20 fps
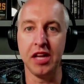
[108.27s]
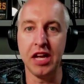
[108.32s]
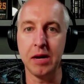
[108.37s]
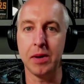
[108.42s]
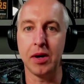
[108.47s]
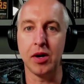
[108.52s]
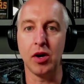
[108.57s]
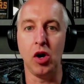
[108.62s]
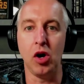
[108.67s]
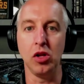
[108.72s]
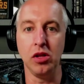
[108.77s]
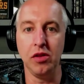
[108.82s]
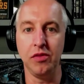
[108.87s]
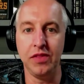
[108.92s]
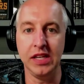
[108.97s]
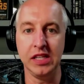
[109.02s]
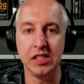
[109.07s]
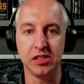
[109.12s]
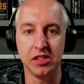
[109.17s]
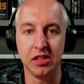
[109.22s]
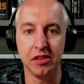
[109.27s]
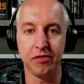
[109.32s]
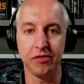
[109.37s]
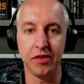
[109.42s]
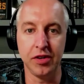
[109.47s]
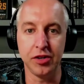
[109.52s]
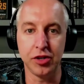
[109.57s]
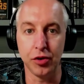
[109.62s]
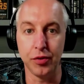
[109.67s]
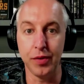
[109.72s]
think about all of these
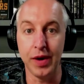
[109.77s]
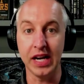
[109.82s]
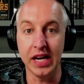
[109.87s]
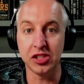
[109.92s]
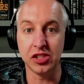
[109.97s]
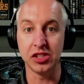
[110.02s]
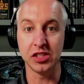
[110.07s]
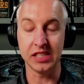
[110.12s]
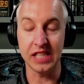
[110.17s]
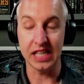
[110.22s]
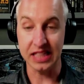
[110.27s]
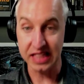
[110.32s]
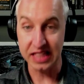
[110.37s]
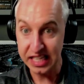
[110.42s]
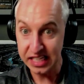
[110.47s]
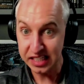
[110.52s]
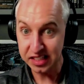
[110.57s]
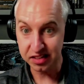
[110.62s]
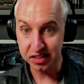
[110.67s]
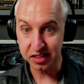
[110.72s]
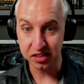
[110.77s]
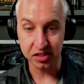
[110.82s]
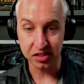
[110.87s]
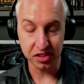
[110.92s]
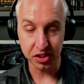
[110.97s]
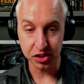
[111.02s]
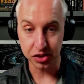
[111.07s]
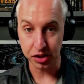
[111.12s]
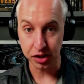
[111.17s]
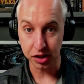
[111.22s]
different directions that this
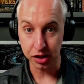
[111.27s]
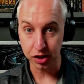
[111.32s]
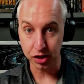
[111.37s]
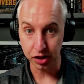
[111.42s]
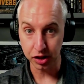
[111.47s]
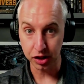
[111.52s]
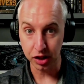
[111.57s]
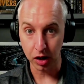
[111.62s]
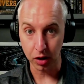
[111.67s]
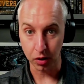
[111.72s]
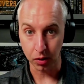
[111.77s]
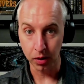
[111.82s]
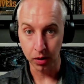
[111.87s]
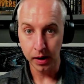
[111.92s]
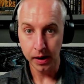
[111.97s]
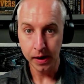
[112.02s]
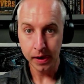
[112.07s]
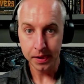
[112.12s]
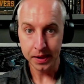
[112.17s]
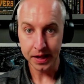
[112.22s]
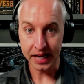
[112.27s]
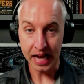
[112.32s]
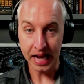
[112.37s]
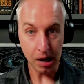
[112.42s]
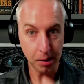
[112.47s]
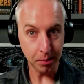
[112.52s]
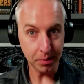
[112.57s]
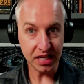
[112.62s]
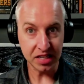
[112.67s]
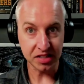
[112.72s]
decision could go. Like,
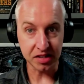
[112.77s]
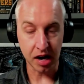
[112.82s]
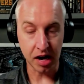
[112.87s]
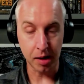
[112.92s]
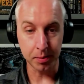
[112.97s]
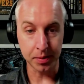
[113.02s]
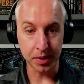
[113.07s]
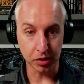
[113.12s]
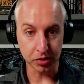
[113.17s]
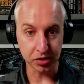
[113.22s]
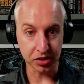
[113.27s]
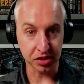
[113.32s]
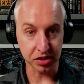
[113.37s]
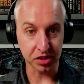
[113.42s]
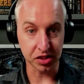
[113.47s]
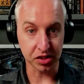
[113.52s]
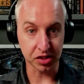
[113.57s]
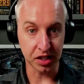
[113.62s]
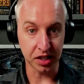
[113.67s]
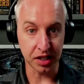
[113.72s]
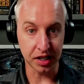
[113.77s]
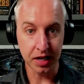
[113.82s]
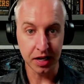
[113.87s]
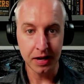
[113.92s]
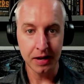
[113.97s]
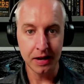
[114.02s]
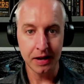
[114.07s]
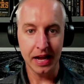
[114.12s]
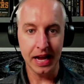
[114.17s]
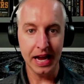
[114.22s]
how many dominoes is this going to,
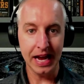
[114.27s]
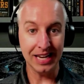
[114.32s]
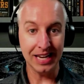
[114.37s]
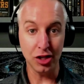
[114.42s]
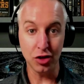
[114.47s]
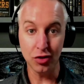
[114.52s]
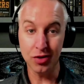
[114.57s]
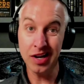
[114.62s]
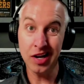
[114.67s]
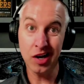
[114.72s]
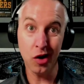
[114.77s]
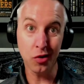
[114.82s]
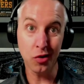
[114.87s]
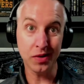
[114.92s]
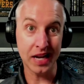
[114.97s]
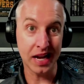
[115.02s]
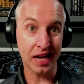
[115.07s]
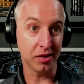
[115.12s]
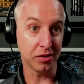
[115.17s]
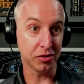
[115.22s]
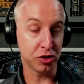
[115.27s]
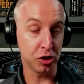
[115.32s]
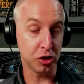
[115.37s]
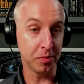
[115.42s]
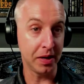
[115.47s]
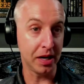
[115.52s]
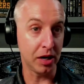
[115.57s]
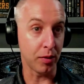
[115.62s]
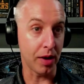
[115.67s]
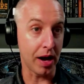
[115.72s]
and you can go down too
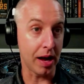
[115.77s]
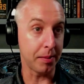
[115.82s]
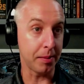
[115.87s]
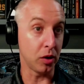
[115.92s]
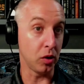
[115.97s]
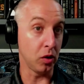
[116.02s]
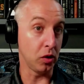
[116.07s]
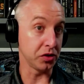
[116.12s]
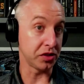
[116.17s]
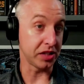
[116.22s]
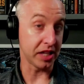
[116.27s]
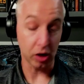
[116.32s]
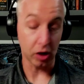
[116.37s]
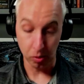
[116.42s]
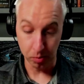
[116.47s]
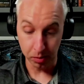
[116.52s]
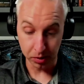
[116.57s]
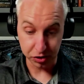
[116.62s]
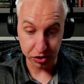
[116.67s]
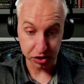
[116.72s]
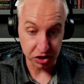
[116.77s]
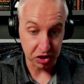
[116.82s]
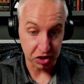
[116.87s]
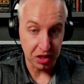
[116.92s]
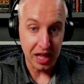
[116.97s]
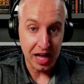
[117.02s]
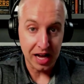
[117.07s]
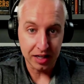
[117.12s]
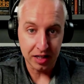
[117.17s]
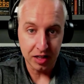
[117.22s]
many rabbit holes that almost just
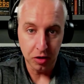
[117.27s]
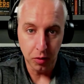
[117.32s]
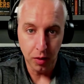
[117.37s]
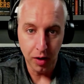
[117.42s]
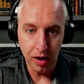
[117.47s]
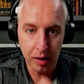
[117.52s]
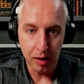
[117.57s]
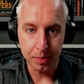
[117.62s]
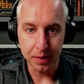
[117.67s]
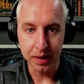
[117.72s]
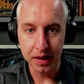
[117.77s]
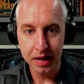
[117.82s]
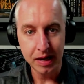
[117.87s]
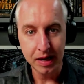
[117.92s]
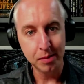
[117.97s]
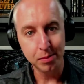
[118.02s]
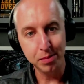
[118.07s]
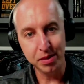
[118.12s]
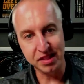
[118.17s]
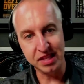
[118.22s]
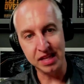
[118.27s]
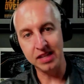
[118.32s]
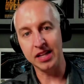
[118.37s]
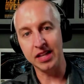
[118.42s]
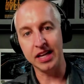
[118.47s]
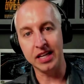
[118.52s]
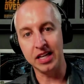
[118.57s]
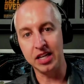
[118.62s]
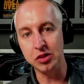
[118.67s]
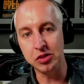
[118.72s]
lock you up. But then,
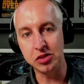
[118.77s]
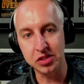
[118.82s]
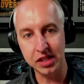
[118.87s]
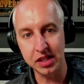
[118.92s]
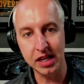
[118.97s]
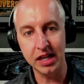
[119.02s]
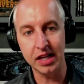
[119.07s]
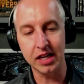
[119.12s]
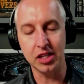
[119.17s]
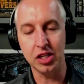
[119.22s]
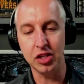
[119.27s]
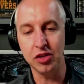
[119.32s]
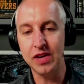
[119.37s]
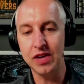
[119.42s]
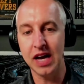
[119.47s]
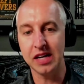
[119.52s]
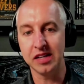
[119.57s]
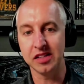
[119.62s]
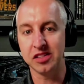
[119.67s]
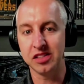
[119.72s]
like you said, you got